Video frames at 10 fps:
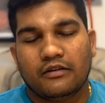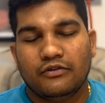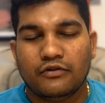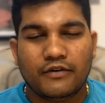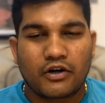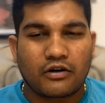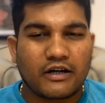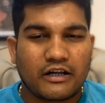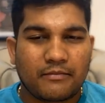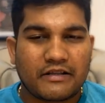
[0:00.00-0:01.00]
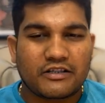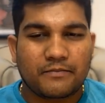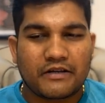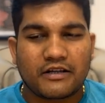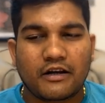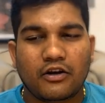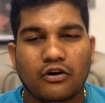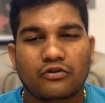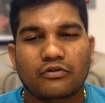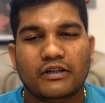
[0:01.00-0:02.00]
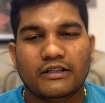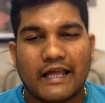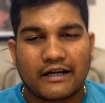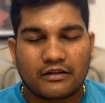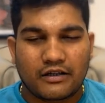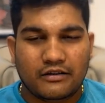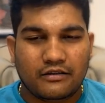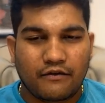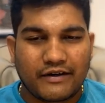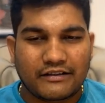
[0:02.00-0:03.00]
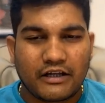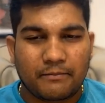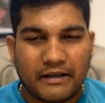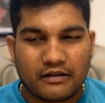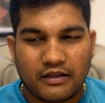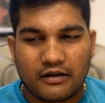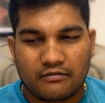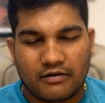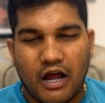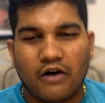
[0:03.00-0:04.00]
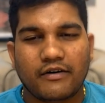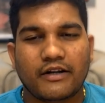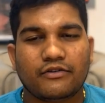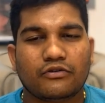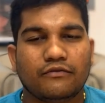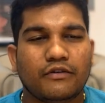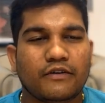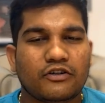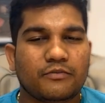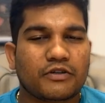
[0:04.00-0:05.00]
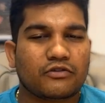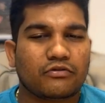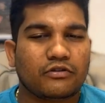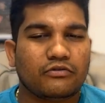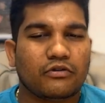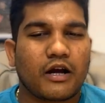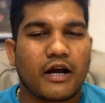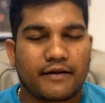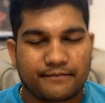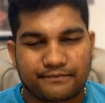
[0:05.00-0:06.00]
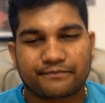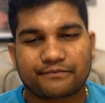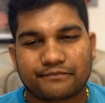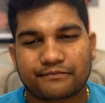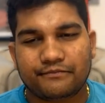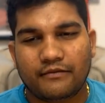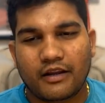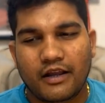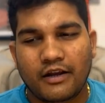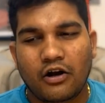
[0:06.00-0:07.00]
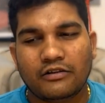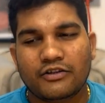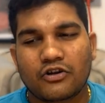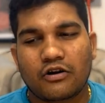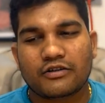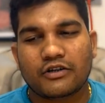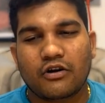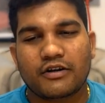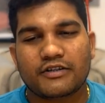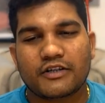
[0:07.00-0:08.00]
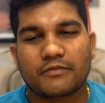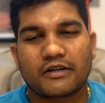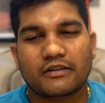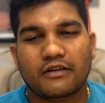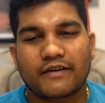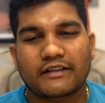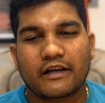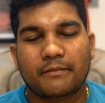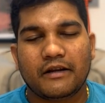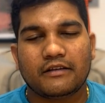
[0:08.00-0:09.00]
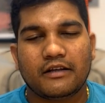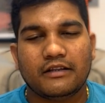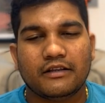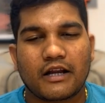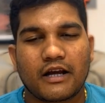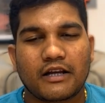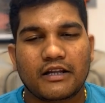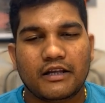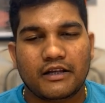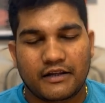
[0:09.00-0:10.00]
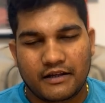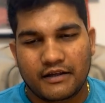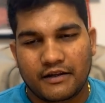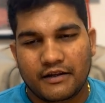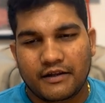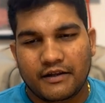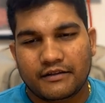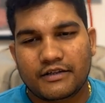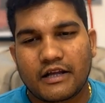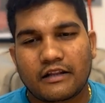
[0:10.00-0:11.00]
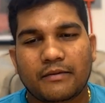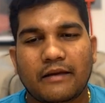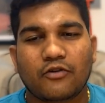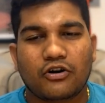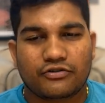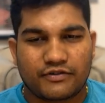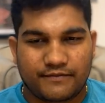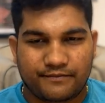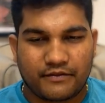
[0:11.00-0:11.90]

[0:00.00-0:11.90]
you will not get emancipation. And not only that, in the Vedic pantheon, nowadays though we worship Saraswati, Durga and all these gods and goddesses, but in the Vedic pantheon, Indra, Agni, these are the prime gods.